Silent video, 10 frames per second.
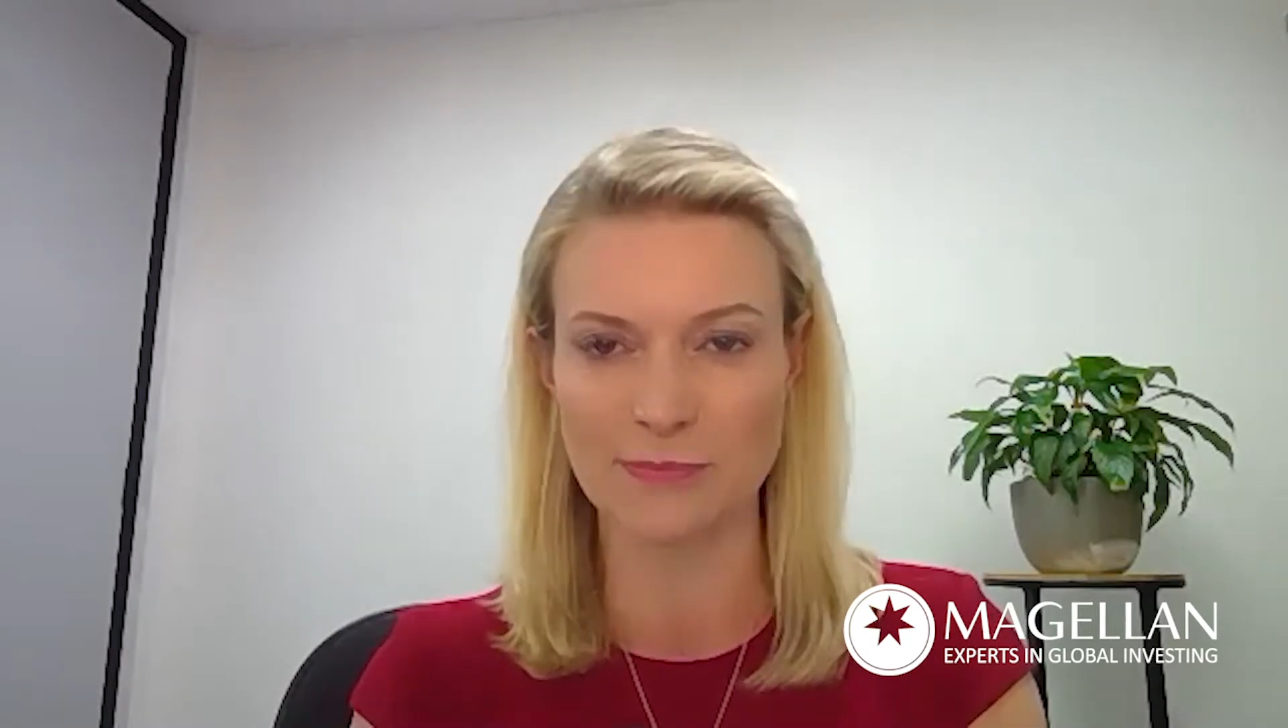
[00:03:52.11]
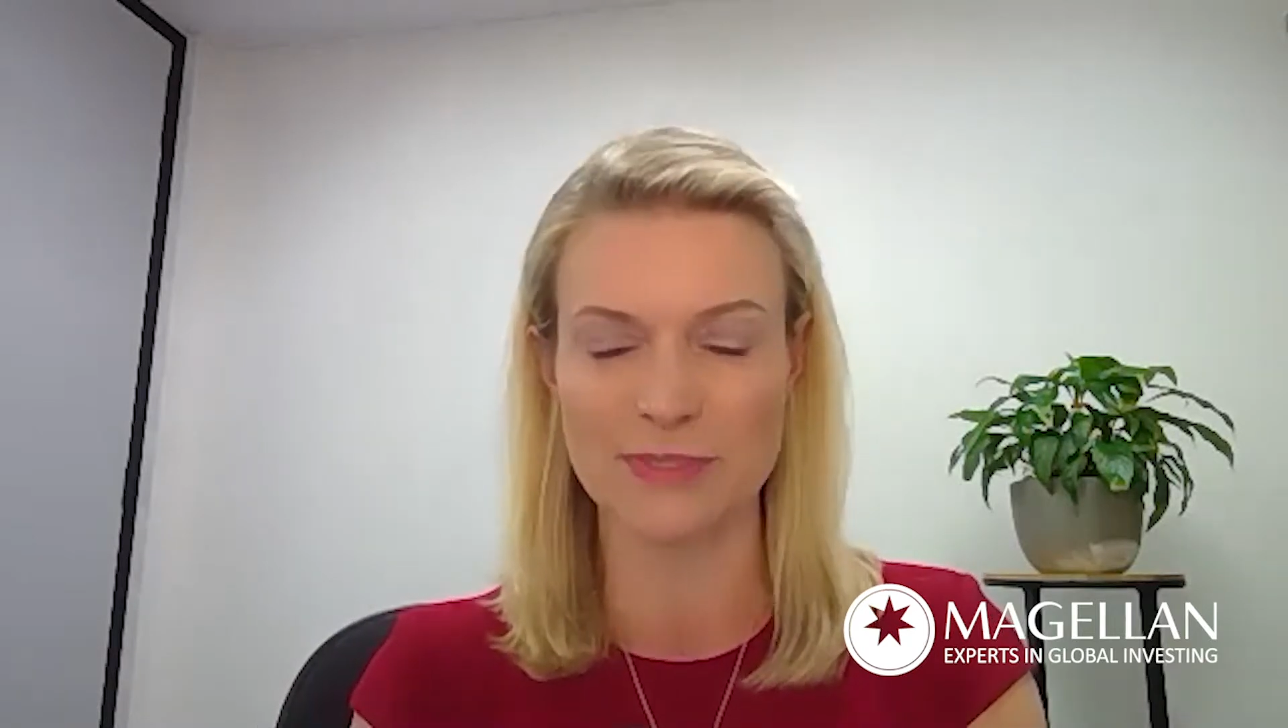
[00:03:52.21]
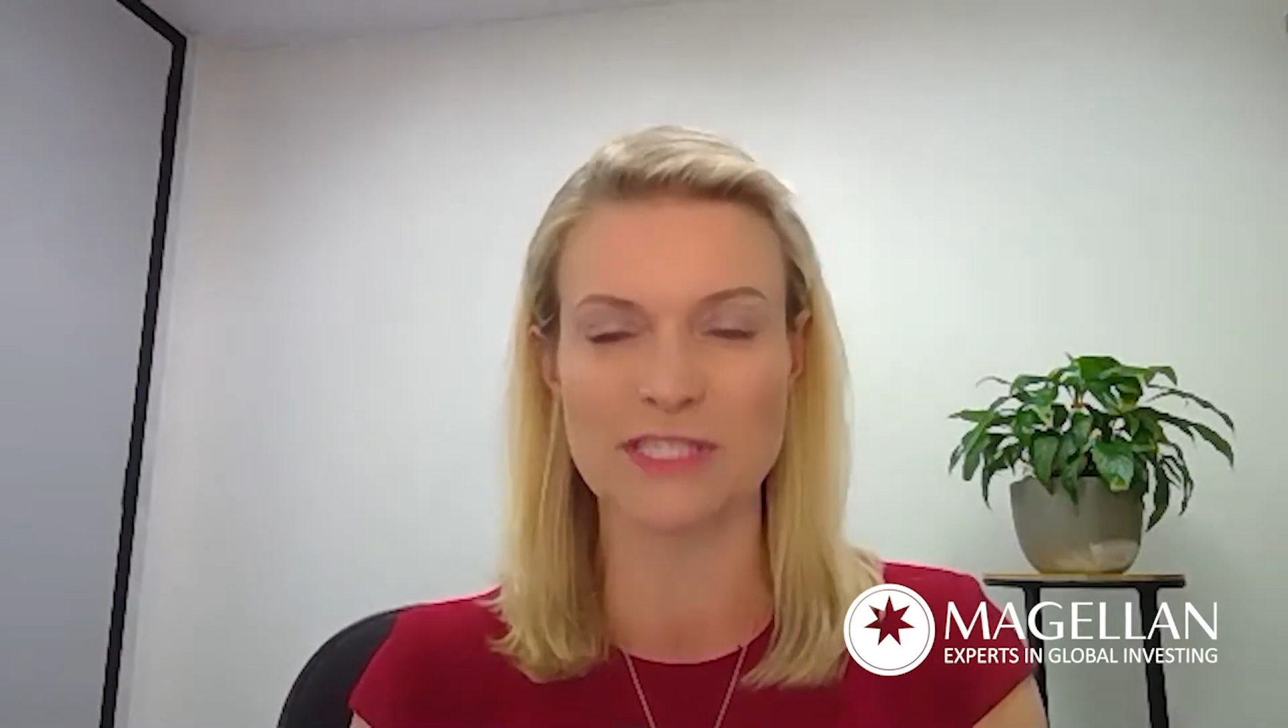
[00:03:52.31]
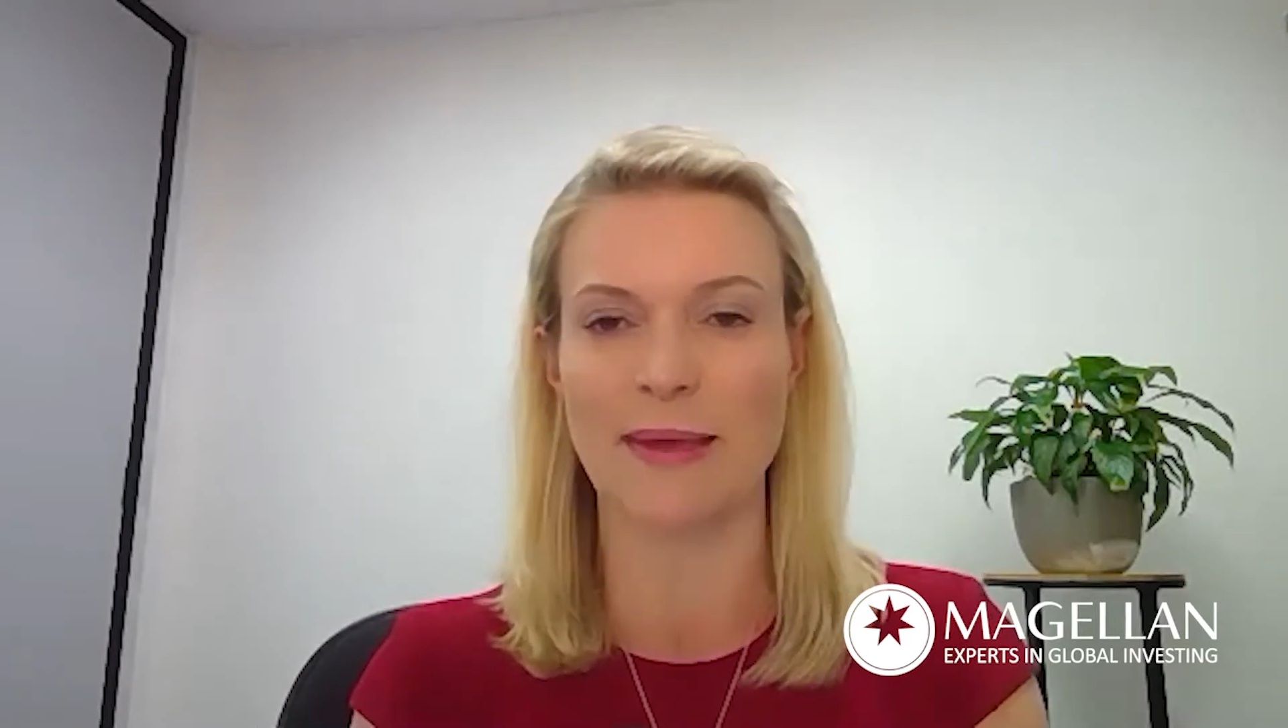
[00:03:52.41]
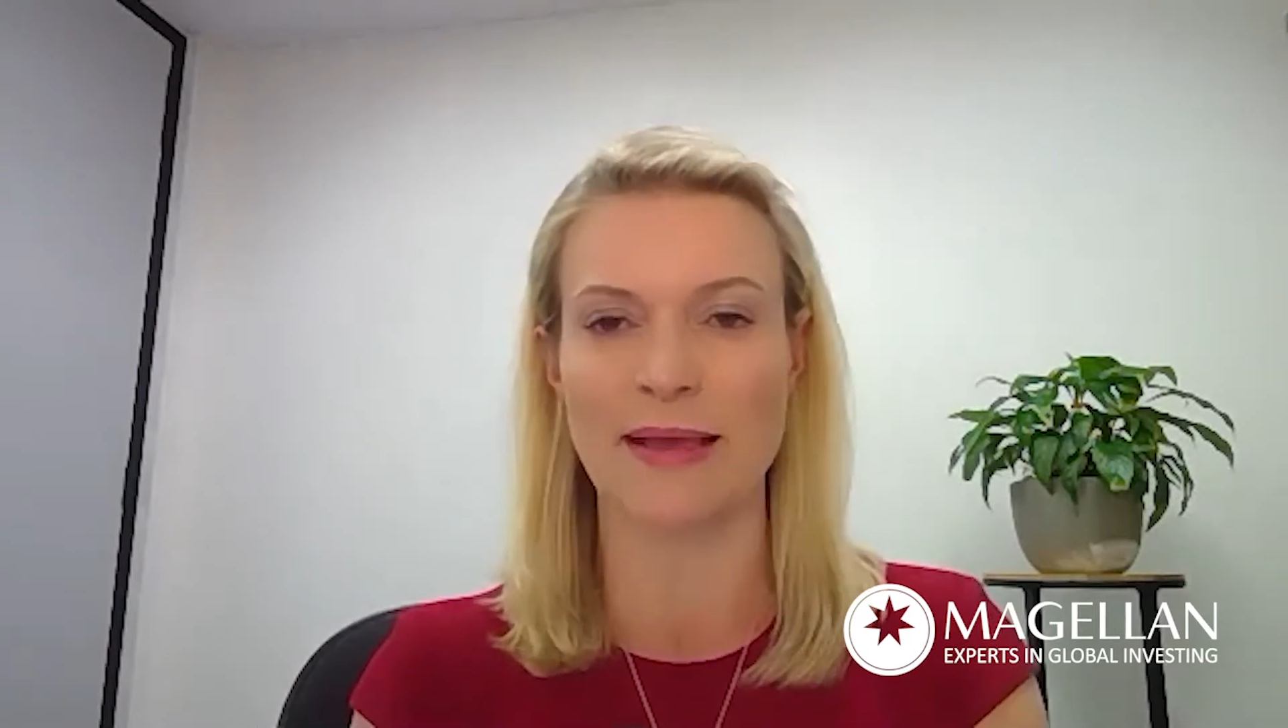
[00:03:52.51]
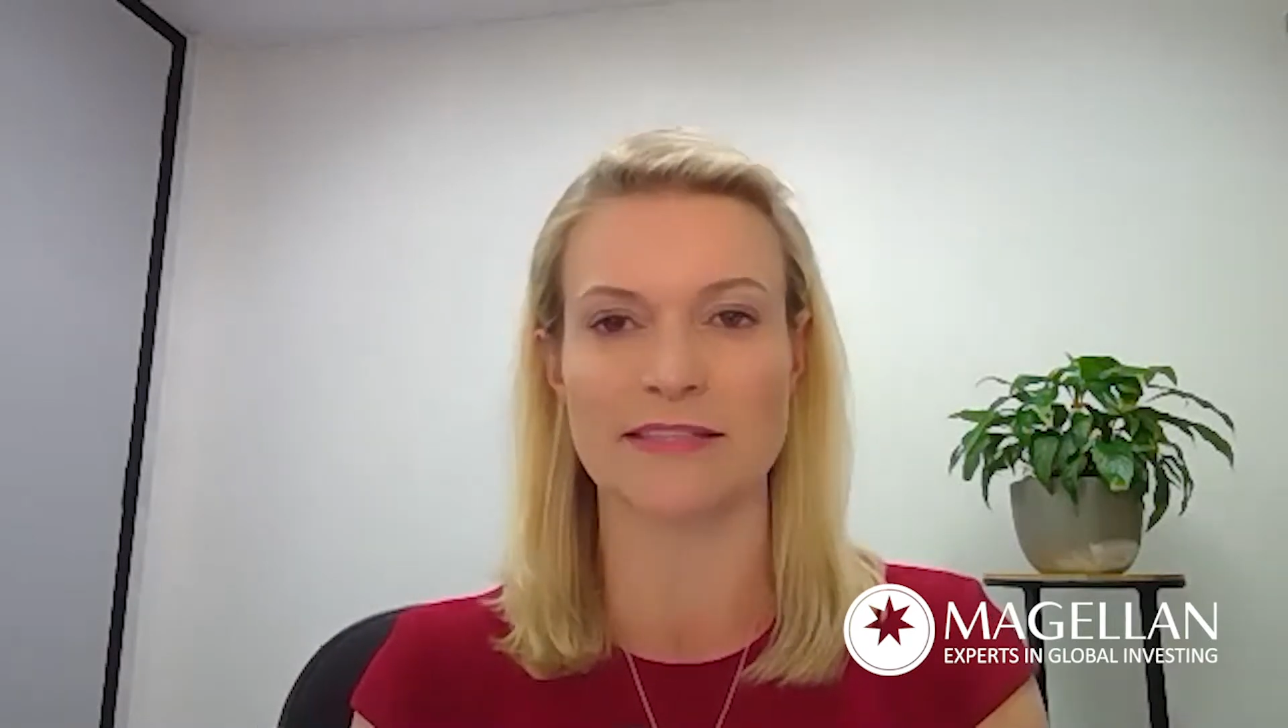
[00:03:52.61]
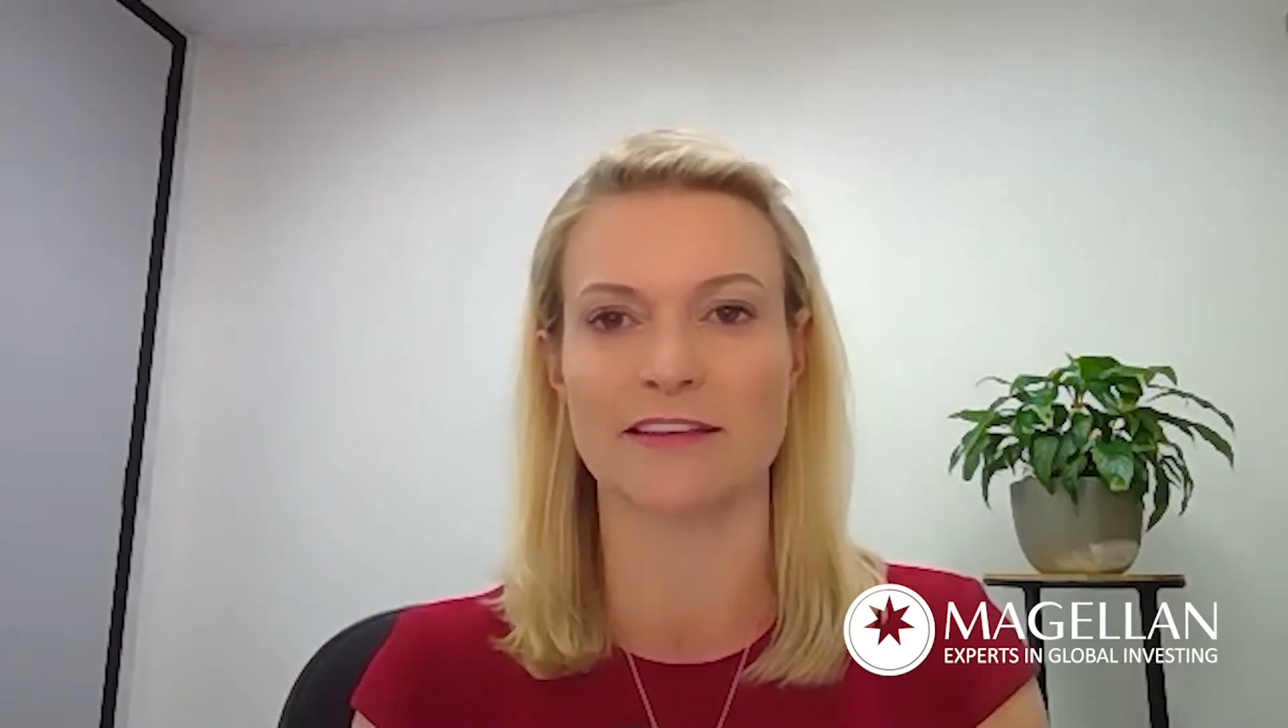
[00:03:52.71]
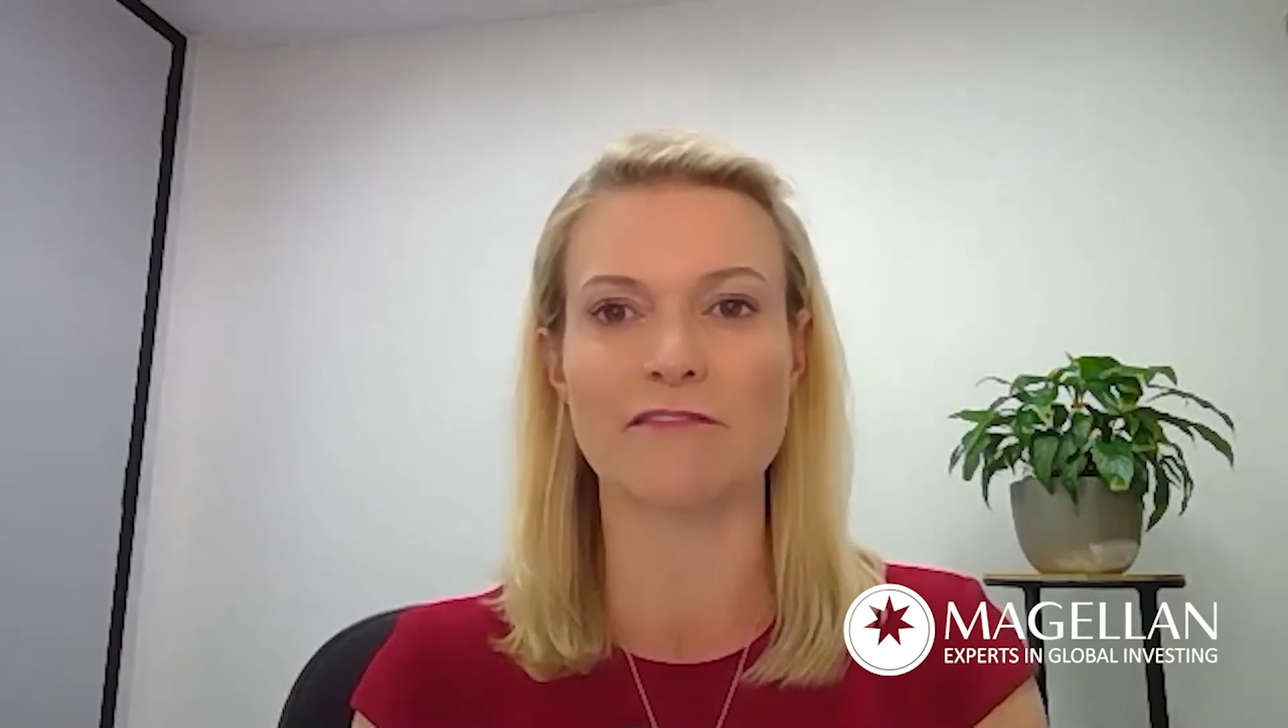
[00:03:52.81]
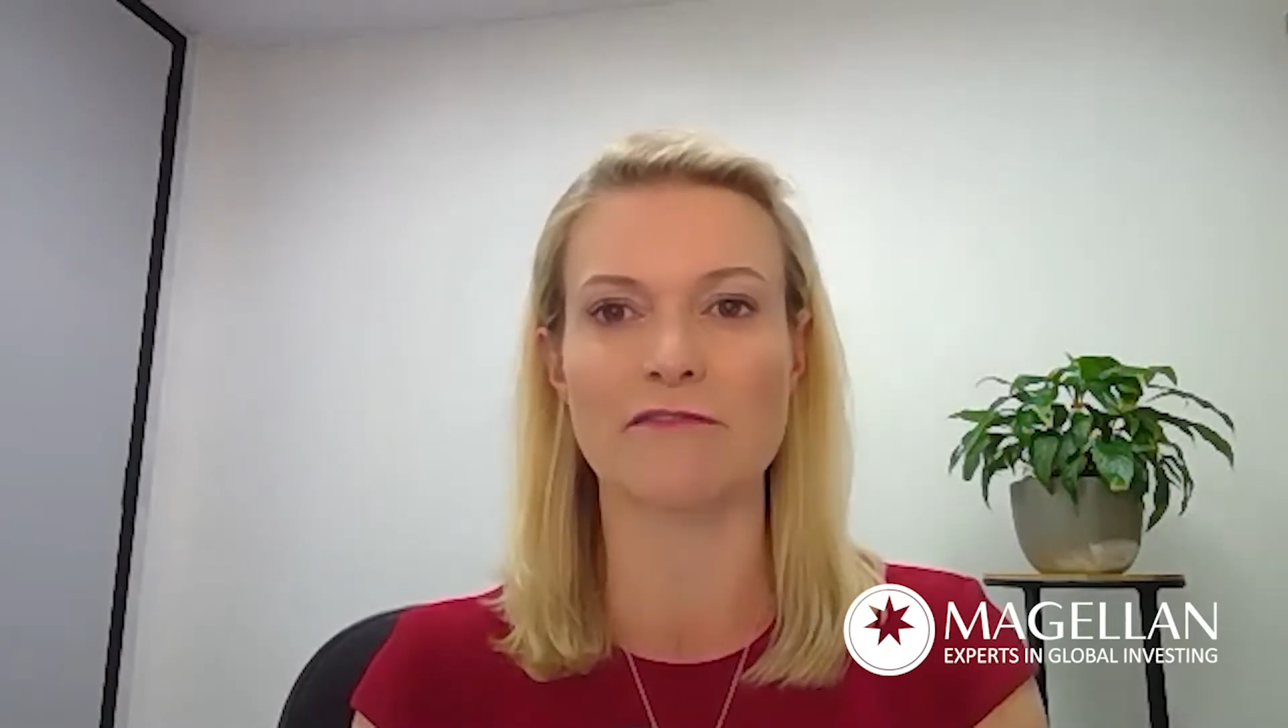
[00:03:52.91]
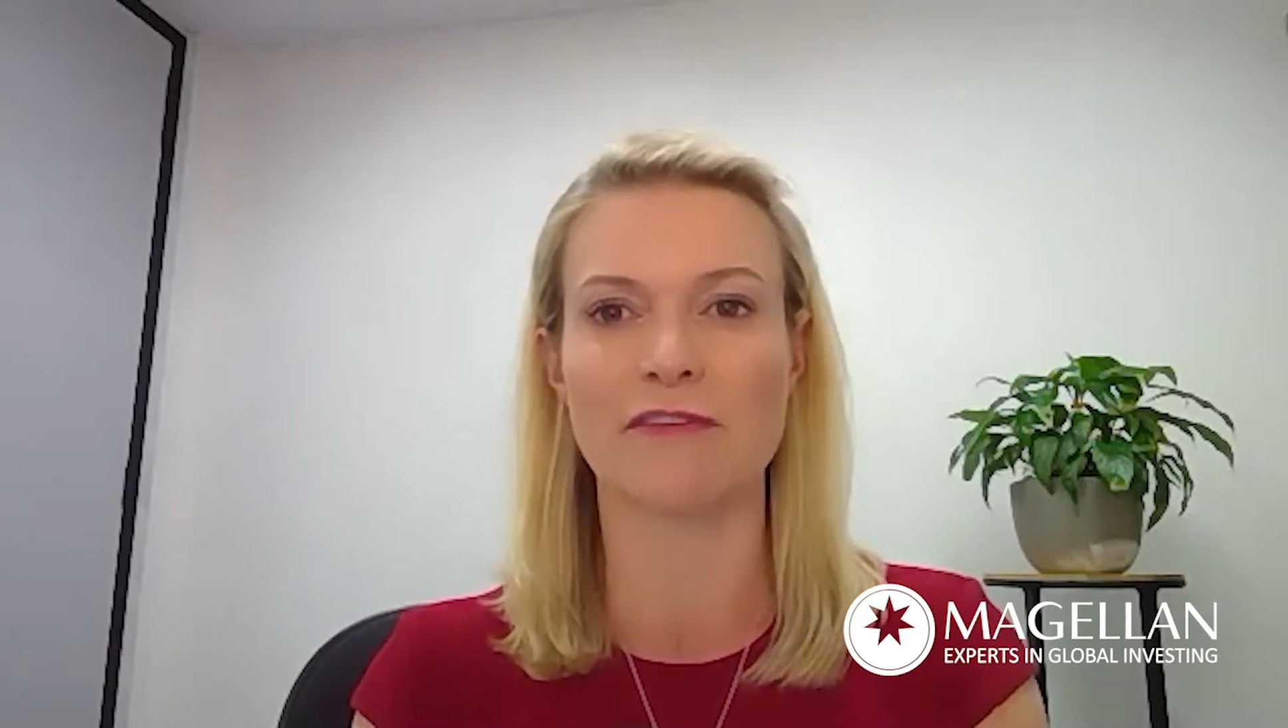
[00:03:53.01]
perspective,